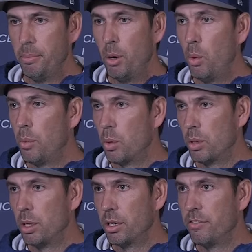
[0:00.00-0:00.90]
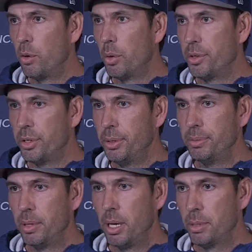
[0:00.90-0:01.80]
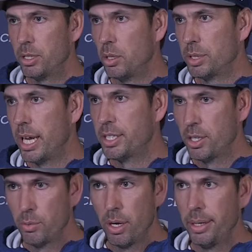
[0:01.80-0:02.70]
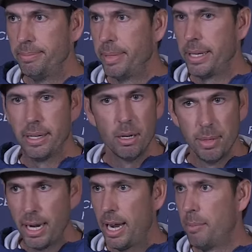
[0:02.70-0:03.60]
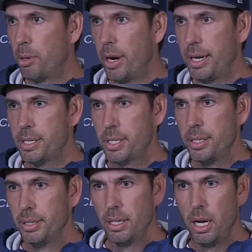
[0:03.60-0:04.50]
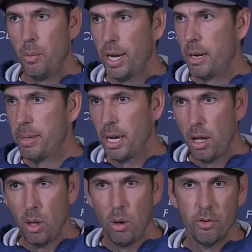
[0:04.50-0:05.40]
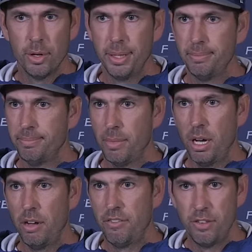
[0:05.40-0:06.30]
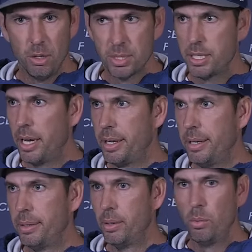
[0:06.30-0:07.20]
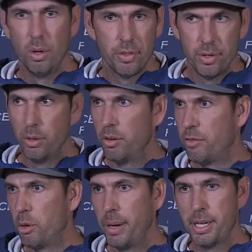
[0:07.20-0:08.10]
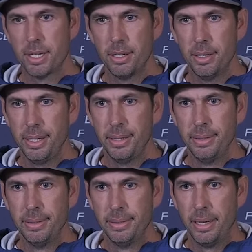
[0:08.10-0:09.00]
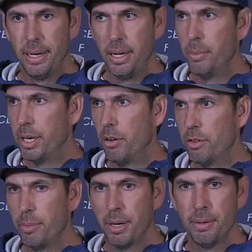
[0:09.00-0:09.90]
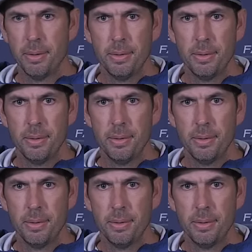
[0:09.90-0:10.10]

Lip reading: but one we're looking forward to because those guys can run. They can come in and out of breaks. We got to be all over it, film study, what they're doing formationally, and we go from there.